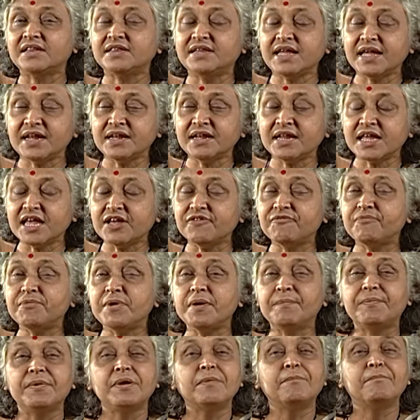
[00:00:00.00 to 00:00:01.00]
then if
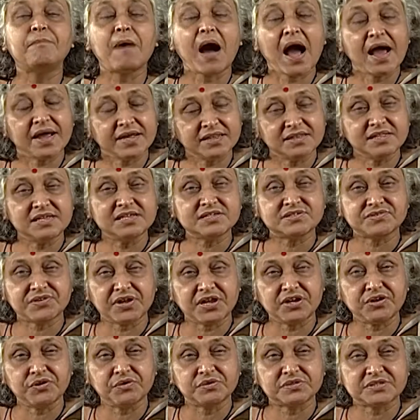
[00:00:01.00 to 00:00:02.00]
people buy these
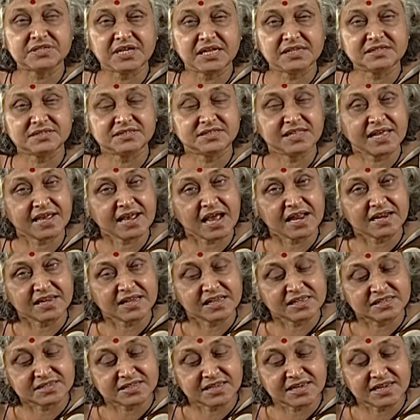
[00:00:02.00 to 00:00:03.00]
radio sets, they can
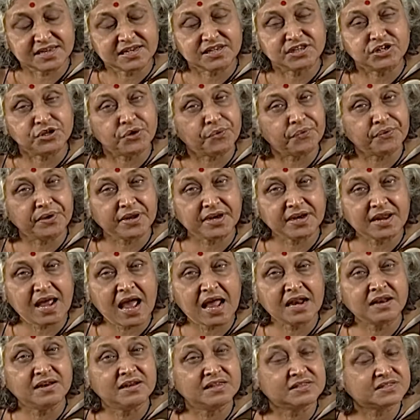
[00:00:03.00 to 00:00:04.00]
easily tune in
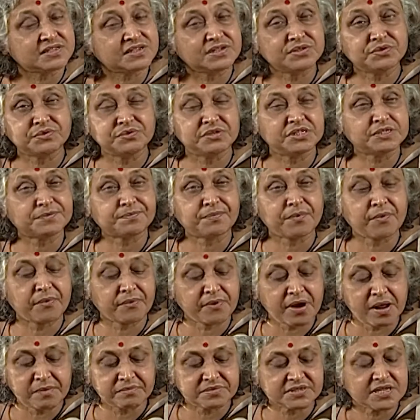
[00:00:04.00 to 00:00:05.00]
and listen to these
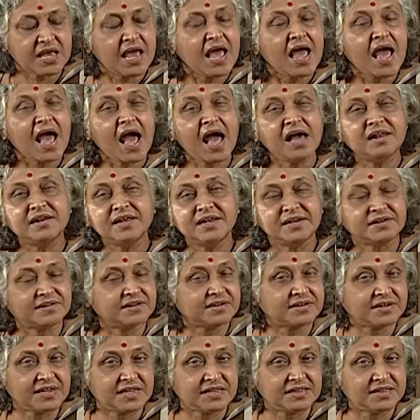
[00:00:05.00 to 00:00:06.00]
programs and
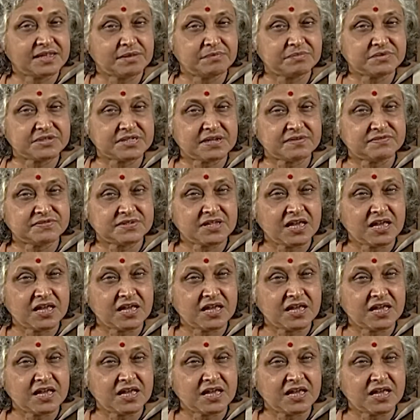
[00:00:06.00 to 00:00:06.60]
entertain themselves.